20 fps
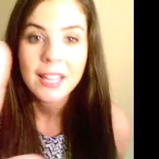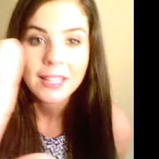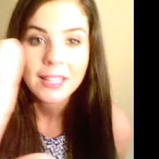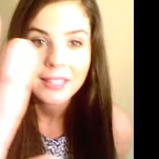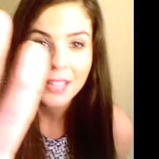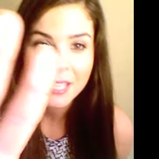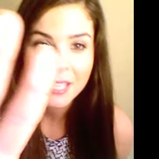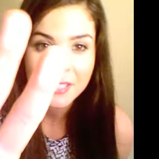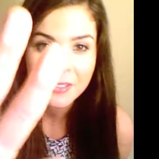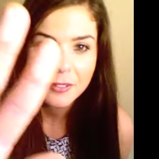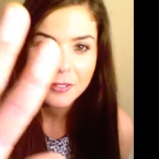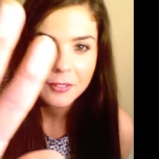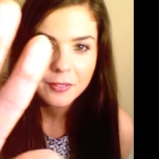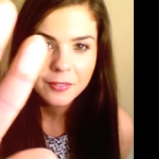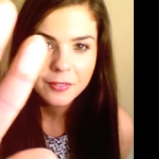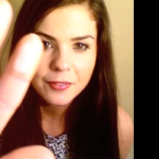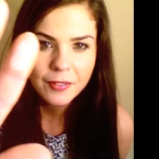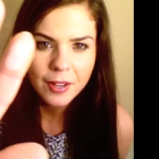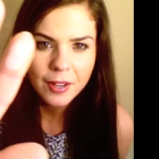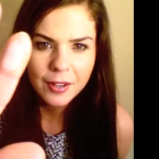like
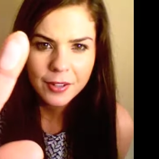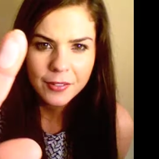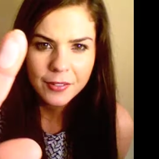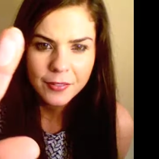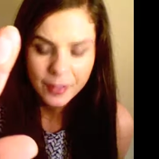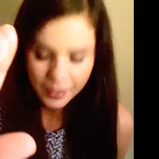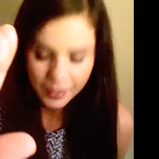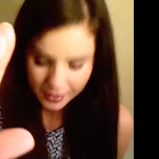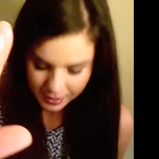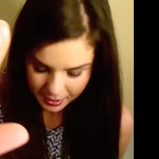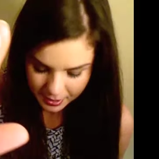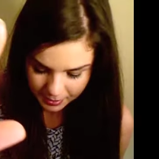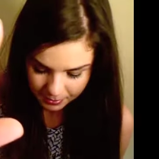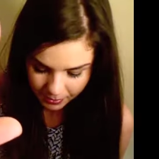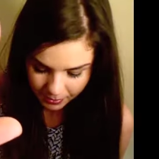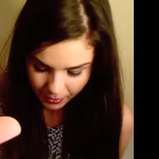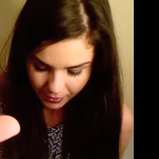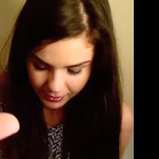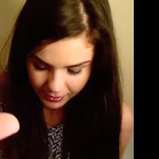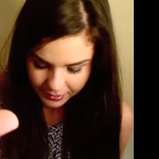very, very
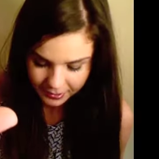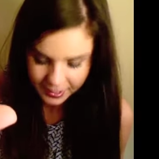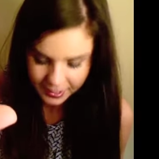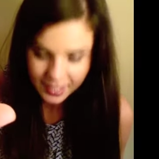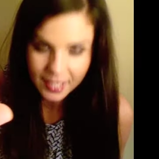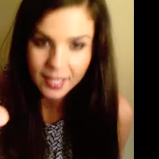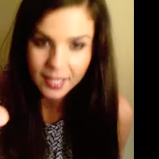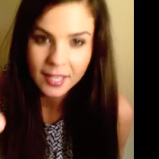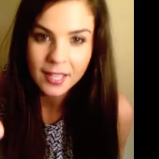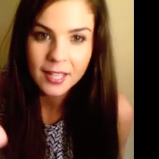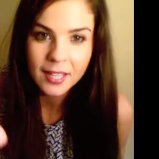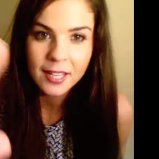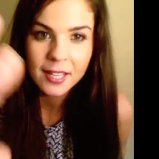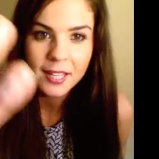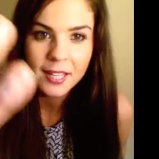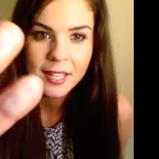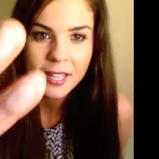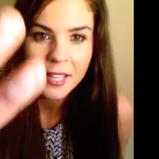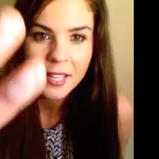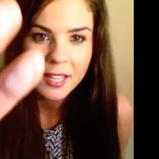sparkly.
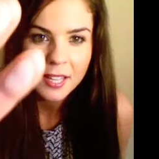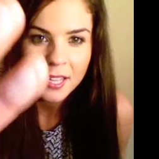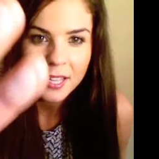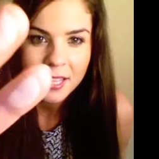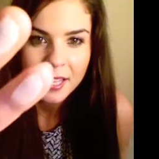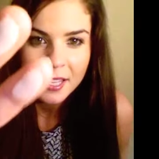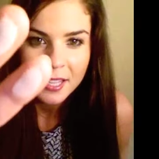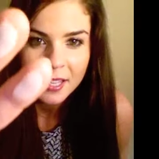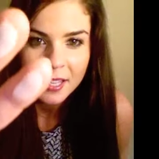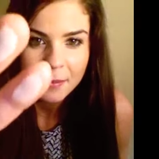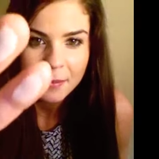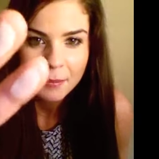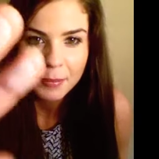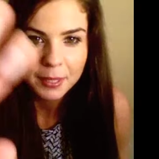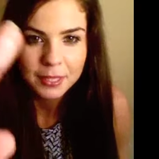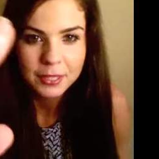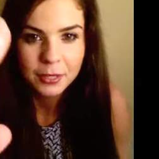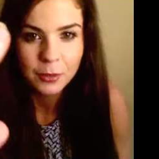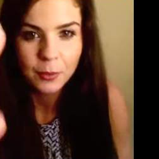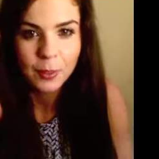
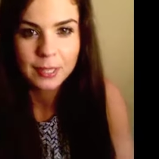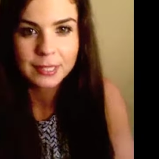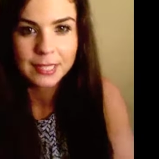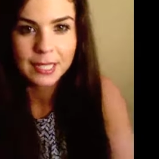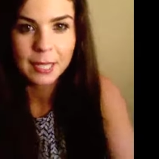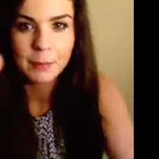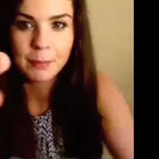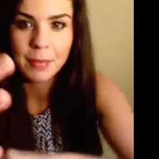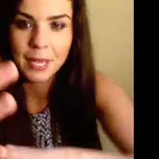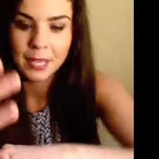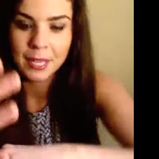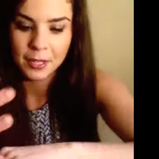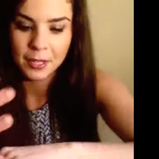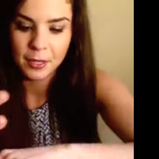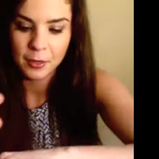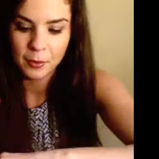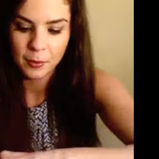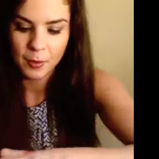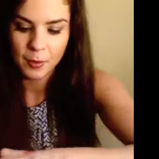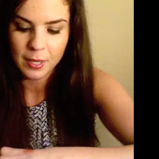But so one's like a
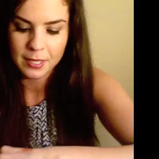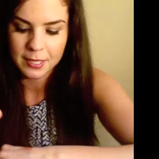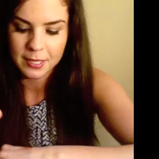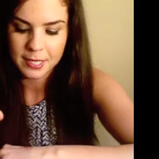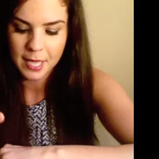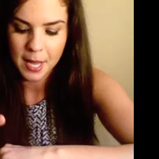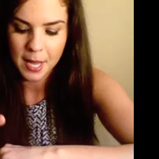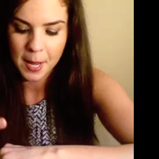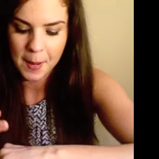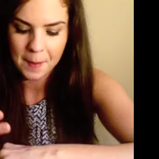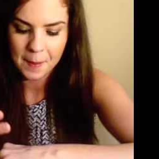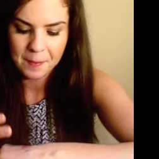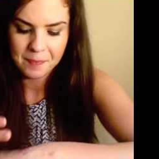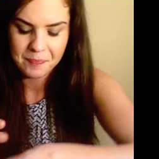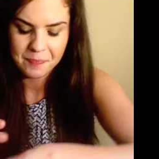pinker and one's, um,